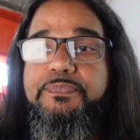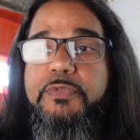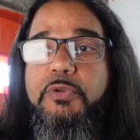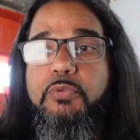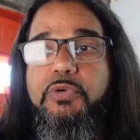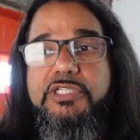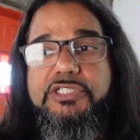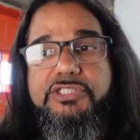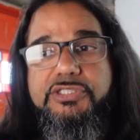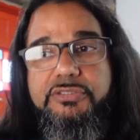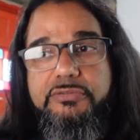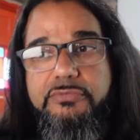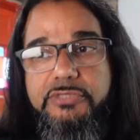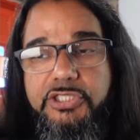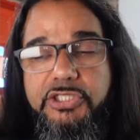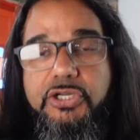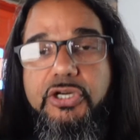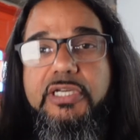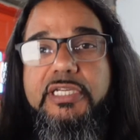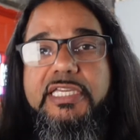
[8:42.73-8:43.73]
which
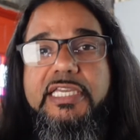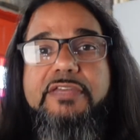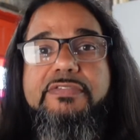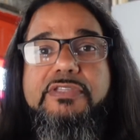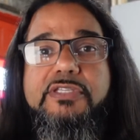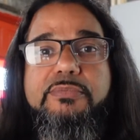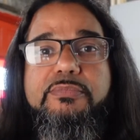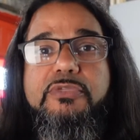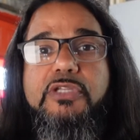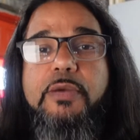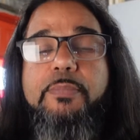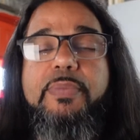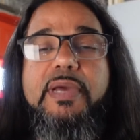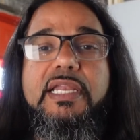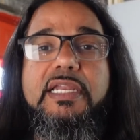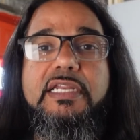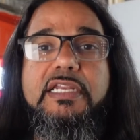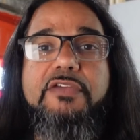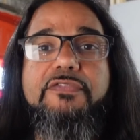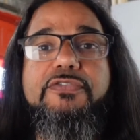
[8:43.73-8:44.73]
gives them the
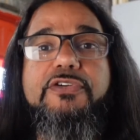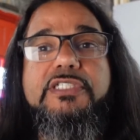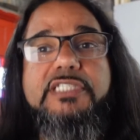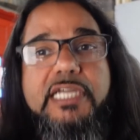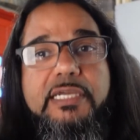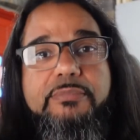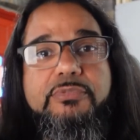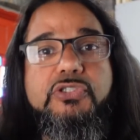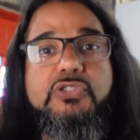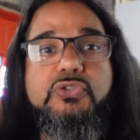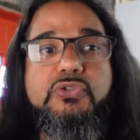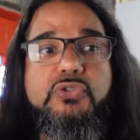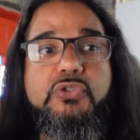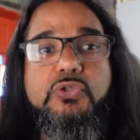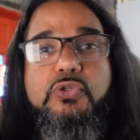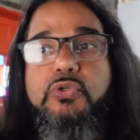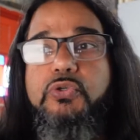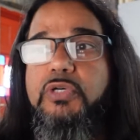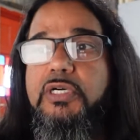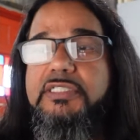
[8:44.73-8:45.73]
ability for them to
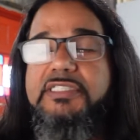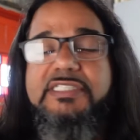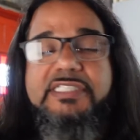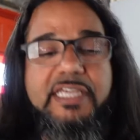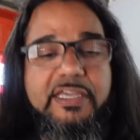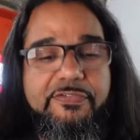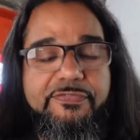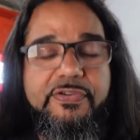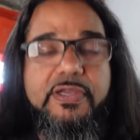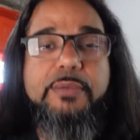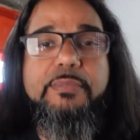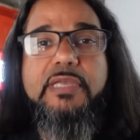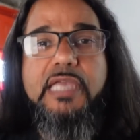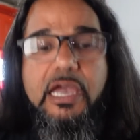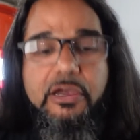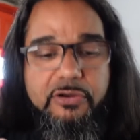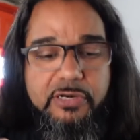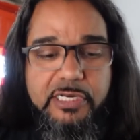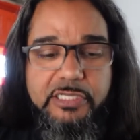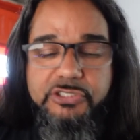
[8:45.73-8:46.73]
do a CFM
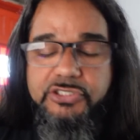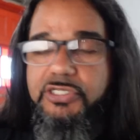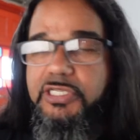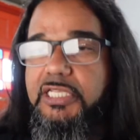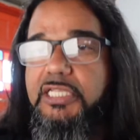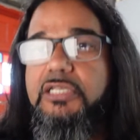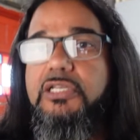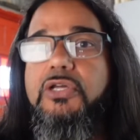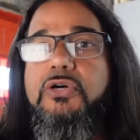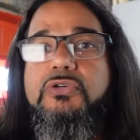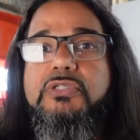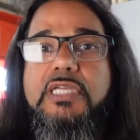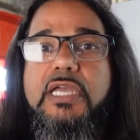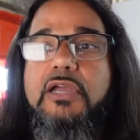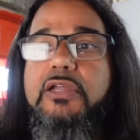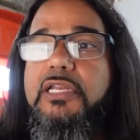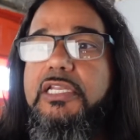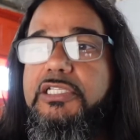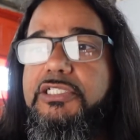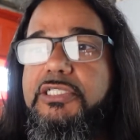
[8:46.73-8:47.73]
calculation, heat load
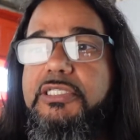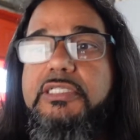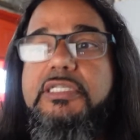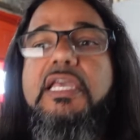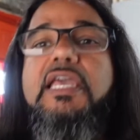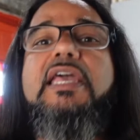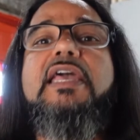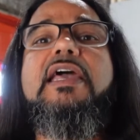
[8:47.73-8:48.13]
calculation,